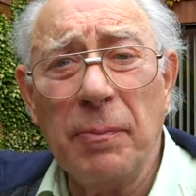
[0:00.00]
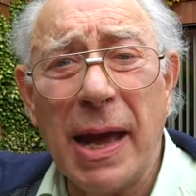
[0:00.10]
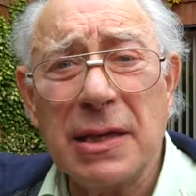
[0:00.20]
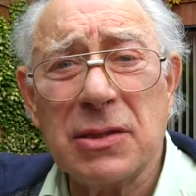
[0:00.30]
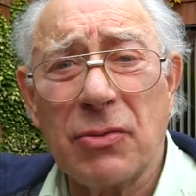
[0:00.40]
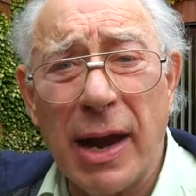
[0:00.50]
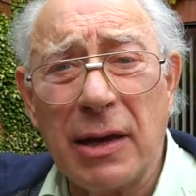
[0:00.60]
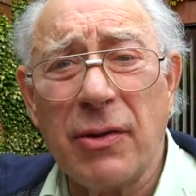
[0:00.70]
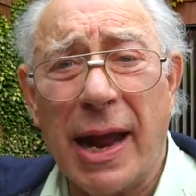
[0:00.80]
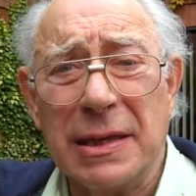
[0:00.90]
old man's
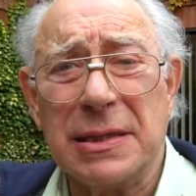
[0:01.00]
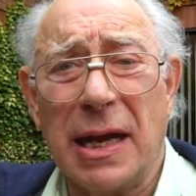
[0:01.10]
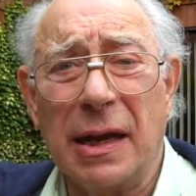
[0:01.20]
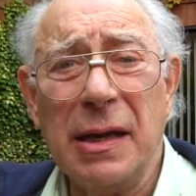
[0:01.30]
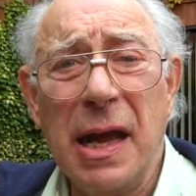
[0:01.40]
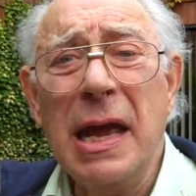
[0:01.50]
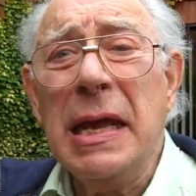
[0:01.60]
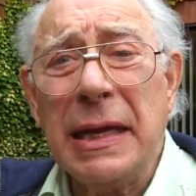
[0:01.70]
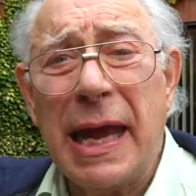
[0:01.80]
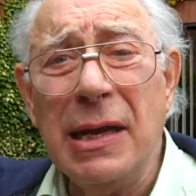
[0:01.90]
great grandson,
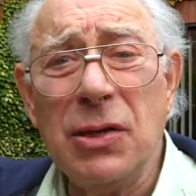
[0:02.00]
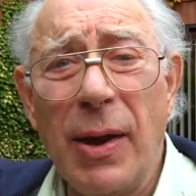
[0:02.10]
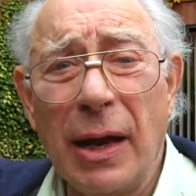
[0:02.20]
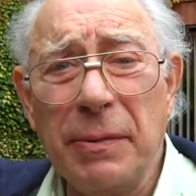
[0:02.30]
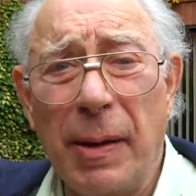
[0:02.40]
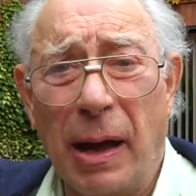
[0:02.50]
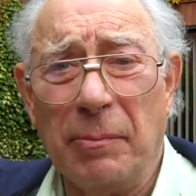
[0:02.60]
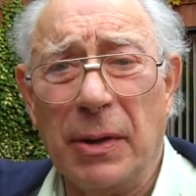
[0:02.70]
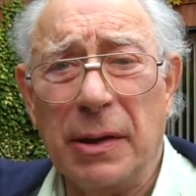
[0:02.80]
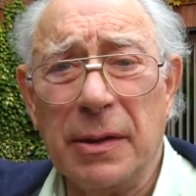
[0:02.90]
came to our
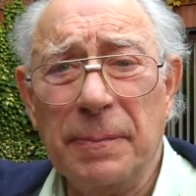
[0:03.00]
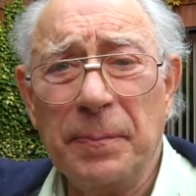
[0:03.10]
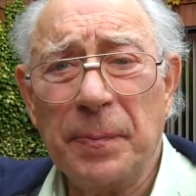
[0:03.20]
department.